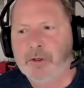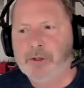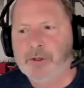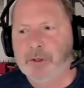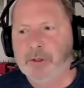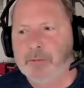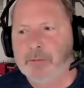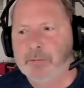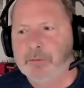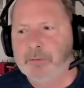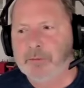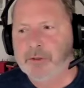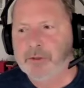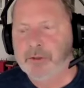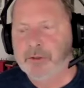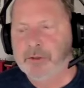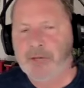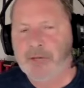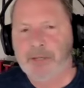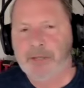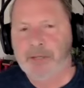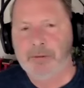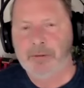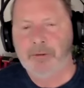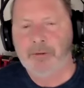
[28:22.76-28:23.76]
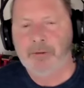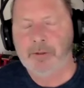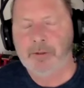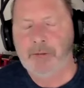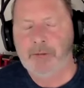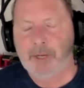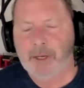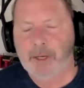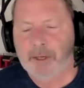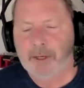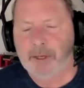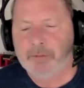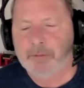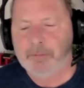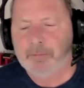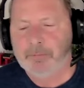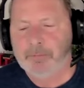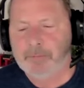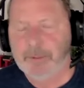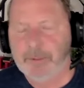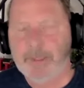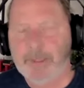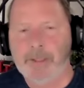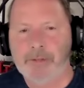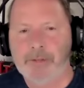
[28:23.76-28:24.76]
a center in
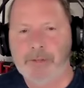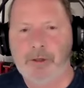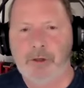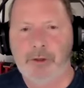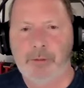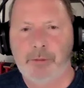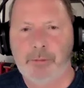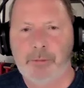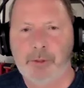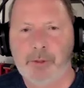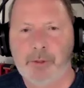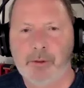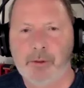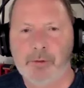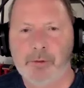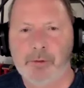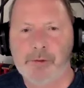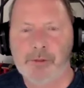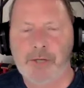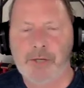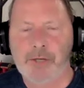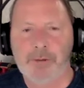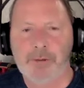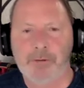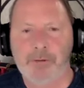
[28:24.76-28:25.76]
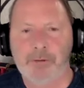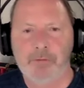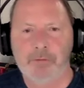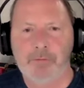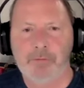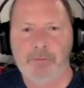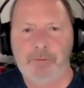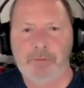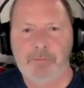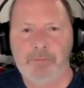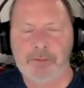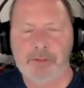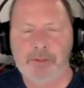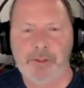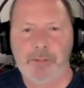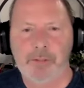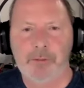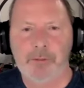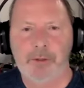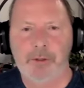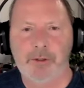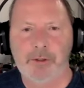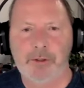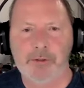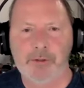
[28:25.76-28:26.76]
Phoenix called the Burroughs Center of
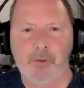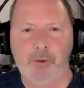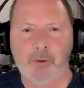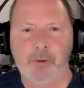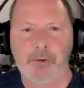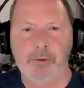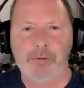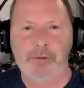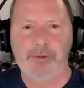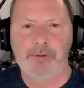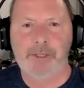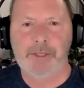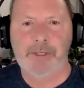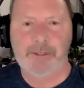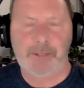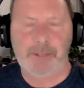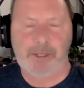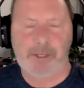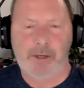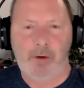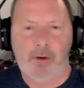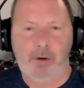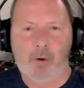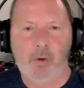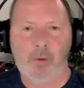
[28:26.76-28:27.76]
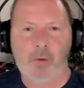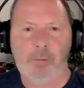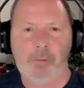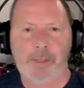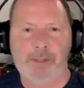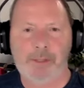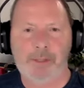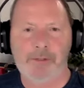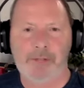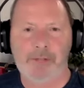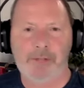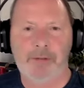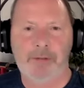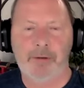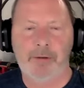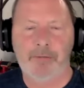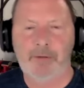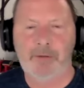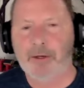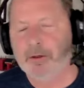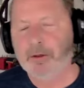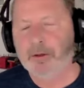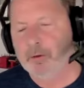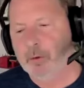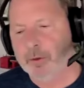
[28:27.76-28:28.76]
Vestibular Disorders, and it's like a whole big center. I've
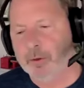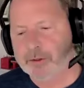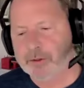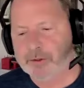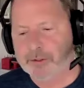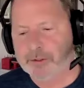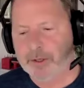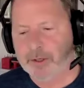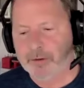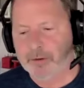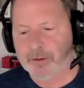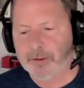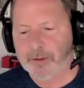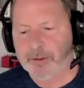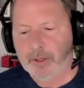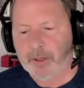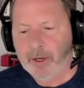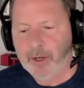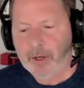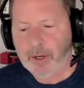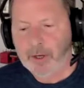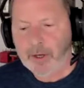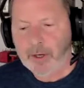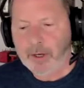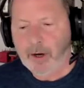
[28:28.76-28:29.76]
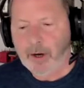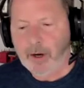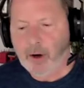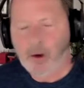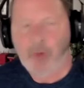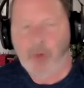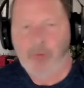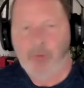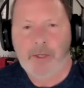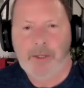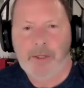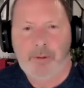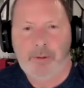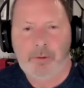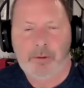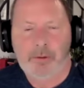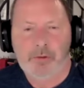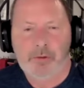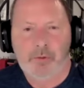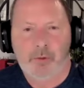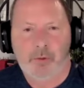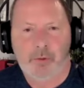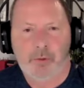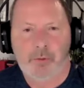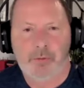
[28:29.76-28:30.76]
done a course there, and all they do is
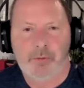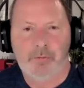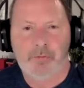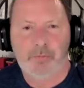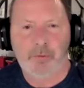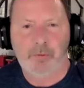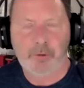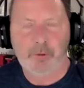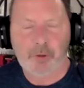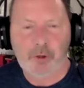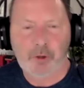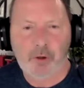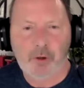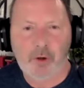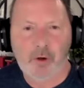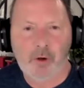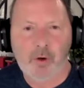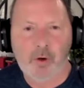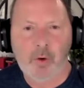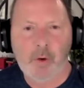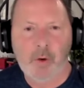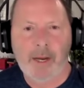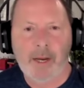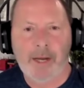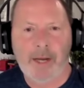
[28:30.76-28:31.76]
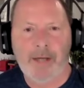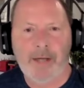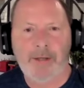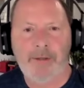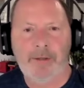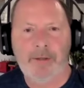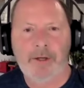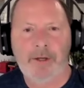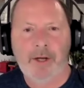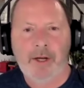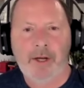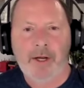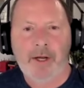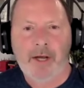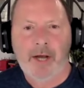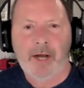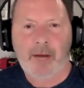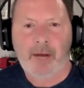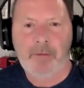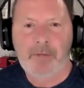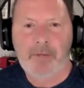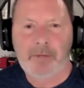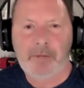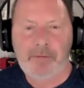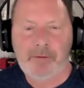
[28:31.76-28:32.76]
work with vertigo. And I
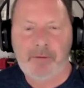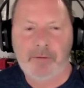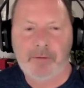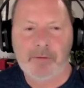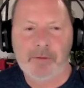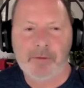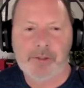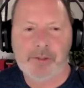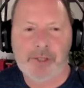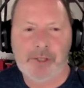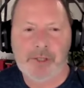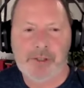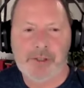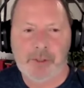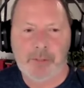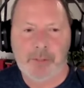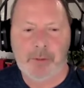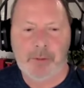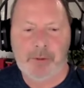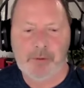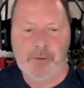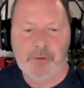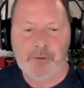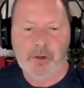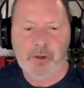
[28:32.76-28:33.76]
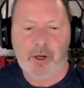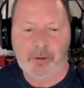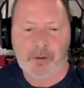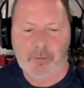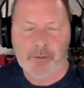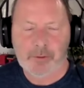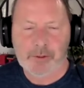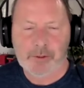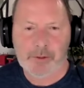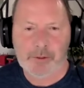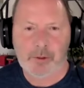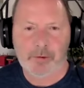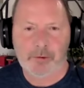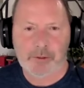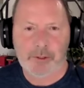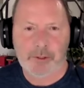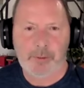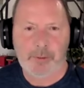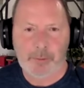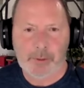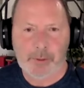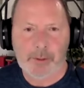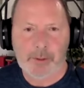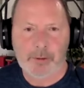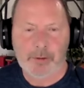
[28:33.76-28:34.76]
mean, if you ever see someone who's got crystals in
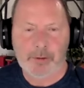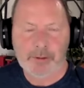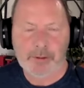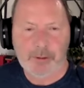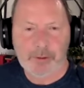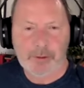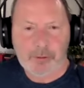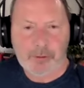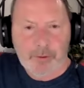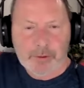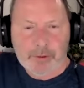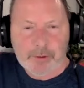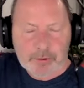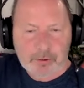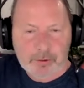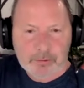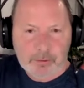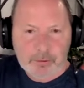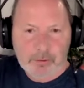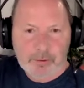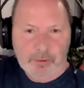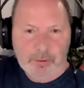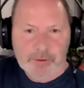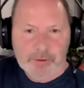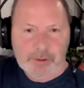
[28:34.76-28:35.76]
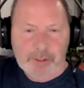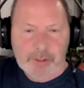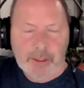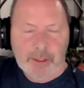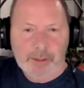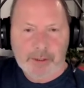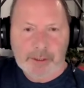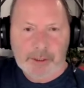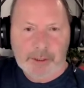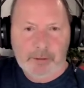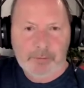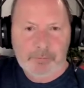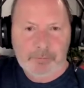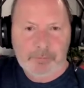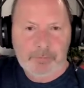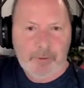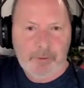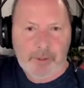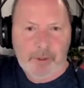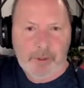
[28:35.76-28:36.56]
their ears, and the crystals are a settling of